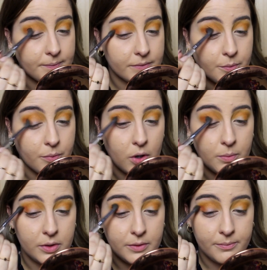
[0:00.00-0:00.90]
the
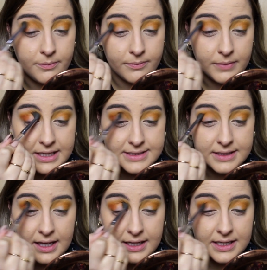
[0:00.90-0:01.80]
problem is
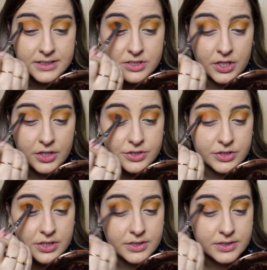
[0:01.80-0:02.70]
that it's not
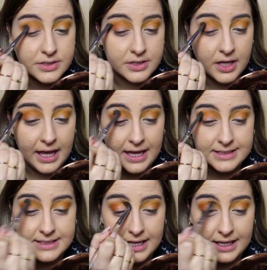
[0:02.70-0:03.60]
just the
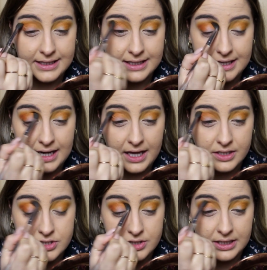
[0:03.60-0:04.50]
headache, it
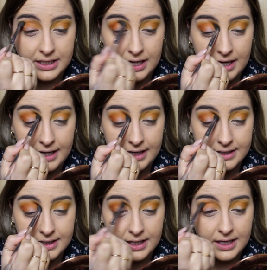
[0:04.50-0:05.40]
actually like